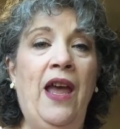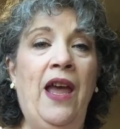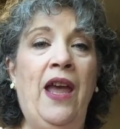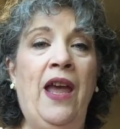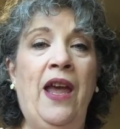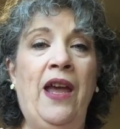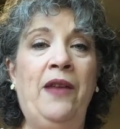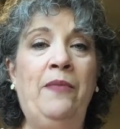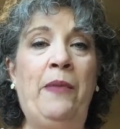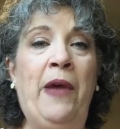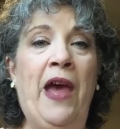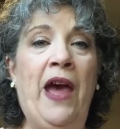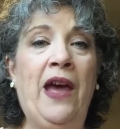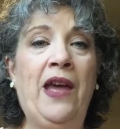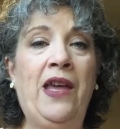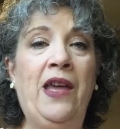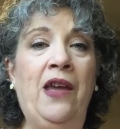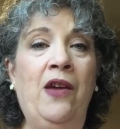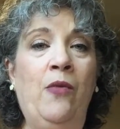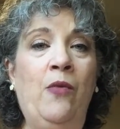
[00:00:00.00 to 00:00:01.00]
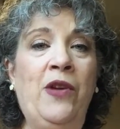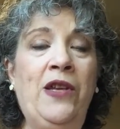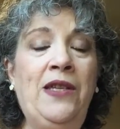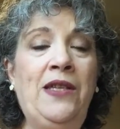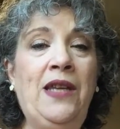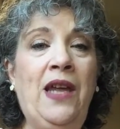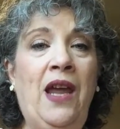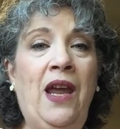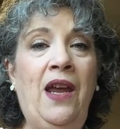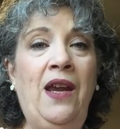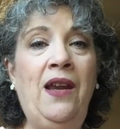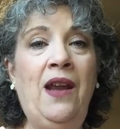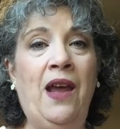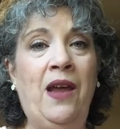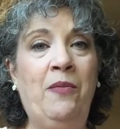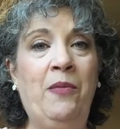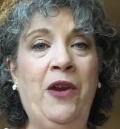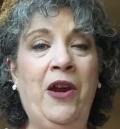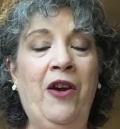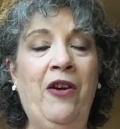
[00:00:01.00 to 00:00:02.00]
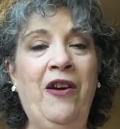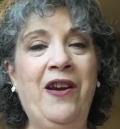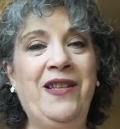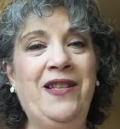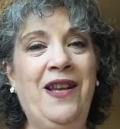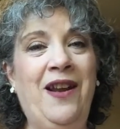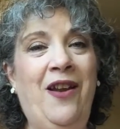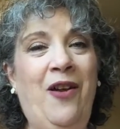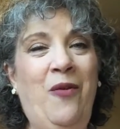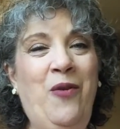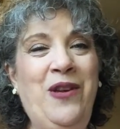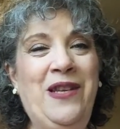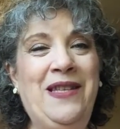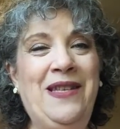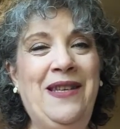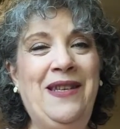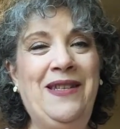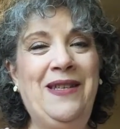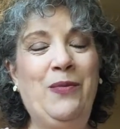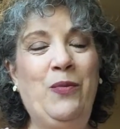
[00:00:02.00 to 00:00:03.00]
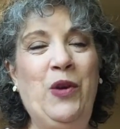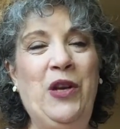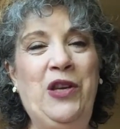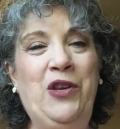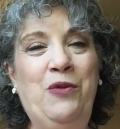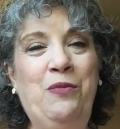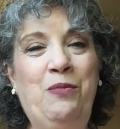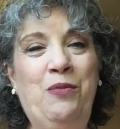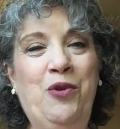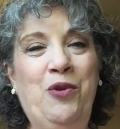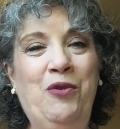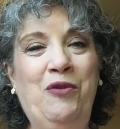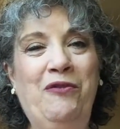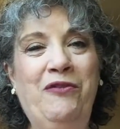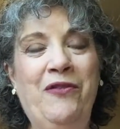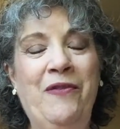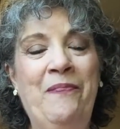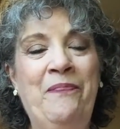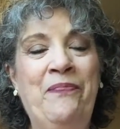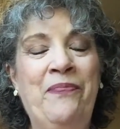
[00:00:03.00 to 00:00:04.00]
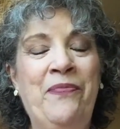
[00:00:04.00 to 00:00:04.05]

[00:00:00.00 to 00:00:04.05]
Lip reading: And packing was a nightmare, as it always is when you move.